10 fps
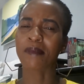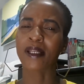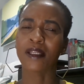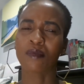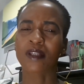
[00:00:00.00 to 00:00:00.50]

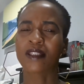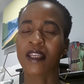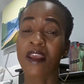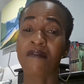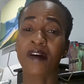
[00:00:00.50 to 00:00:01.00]
but it was
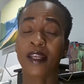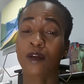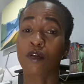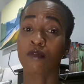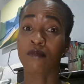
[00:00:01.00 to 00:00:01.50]
never
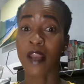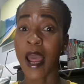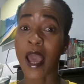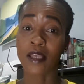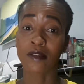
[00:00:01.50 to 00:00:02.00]

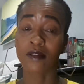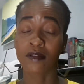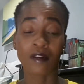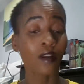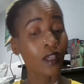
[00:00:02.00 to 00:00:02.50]
recognized.
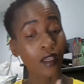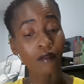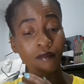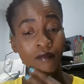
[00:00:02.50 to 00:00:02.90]
Okay,